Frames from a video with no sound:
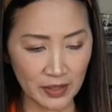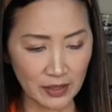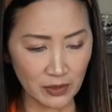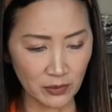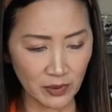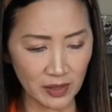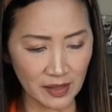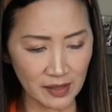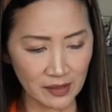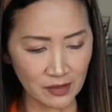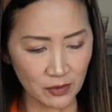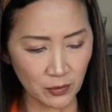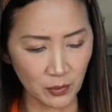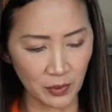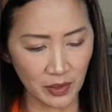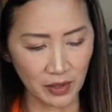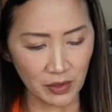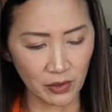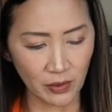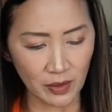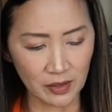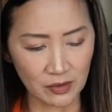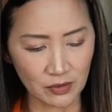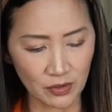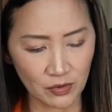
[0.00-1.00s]
ingredients, we are
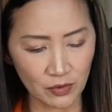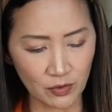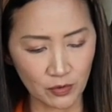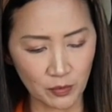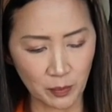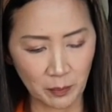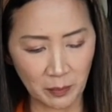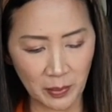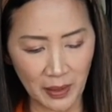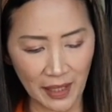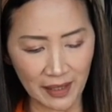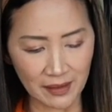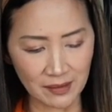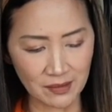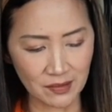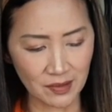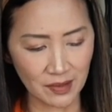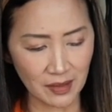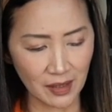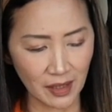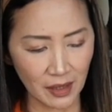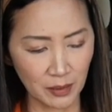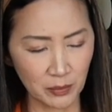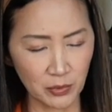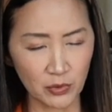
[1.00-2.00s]
going to use black
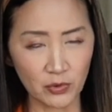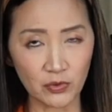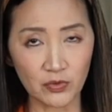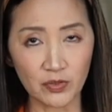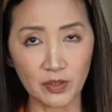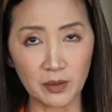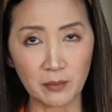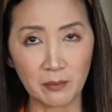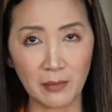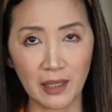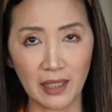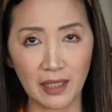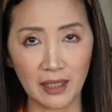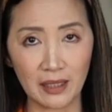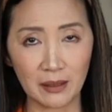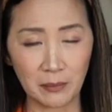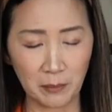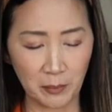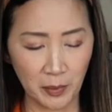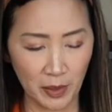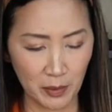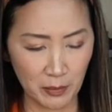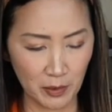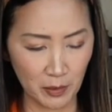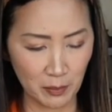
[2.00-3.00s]
tea. I'm using my
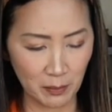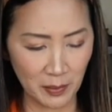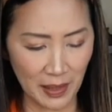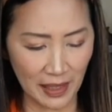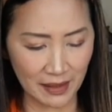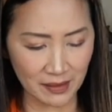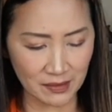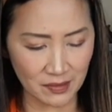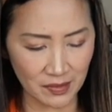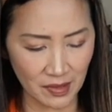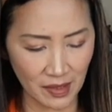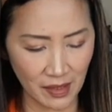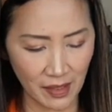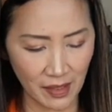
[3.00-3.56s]
premium black tea